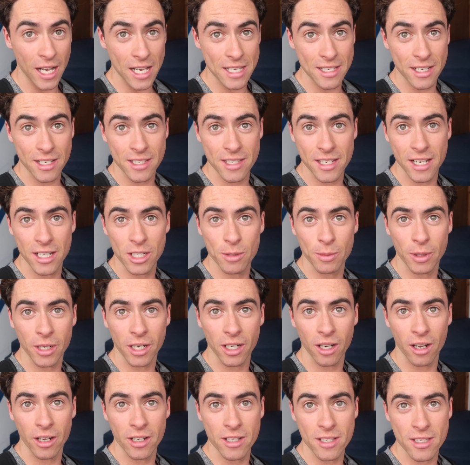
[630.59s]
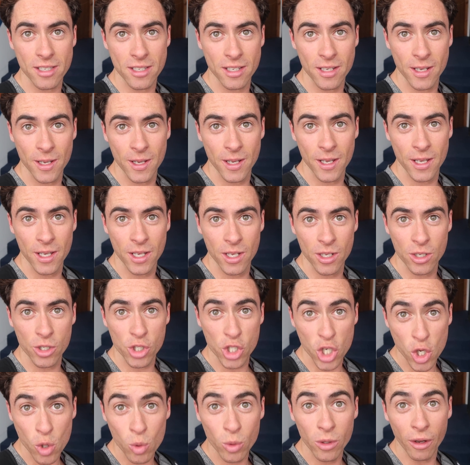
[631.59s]
As I say to my clients,
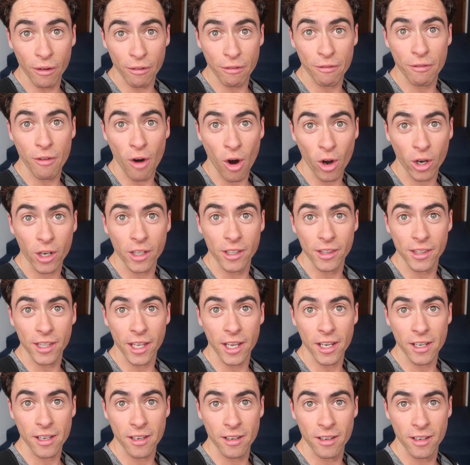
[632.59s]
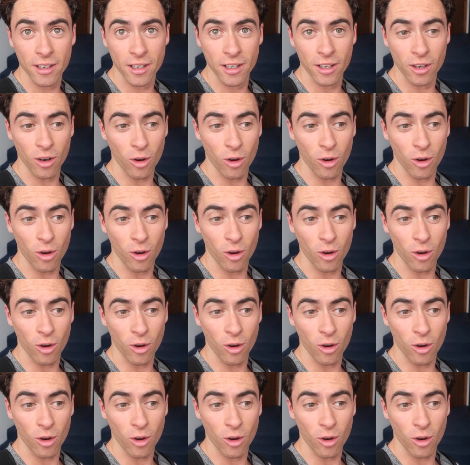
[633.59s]
do the fucking thing.